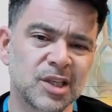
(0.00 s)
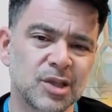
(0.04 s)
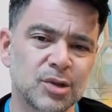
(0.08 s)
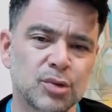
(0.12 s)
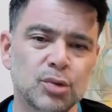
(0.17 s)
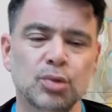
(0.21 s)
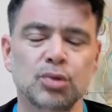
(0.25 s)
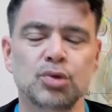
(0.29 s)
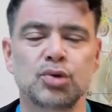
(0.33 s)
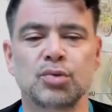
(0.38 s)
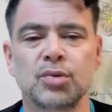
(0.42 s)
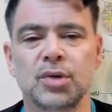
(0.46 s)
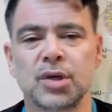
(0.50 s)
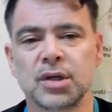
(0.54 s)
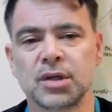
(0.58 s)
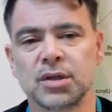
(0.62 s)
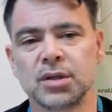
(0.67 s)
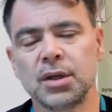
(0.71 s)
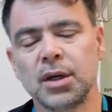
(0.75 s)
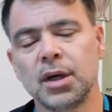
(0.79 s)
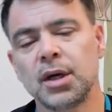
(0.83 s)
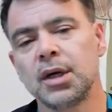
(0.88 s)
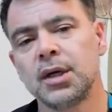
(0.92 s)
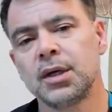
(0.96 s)
They showed
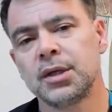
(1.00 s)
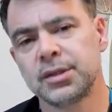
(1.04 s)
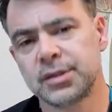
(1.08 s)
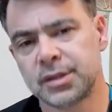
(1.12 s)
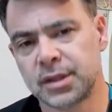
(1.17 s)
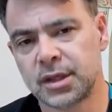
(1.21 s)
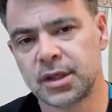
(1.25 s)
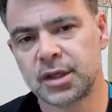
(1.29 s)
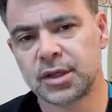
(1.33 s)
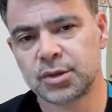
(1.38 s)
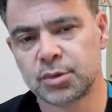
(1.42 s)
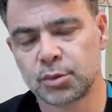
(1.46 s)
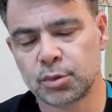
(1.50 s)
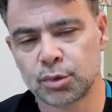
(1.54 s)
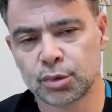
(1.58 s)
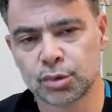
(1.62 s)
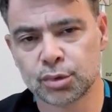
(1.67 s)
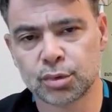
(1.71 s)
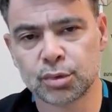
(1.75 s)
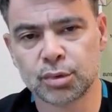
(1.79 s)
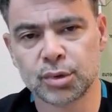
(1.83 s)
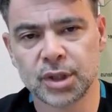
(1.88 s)
that 8 to 10%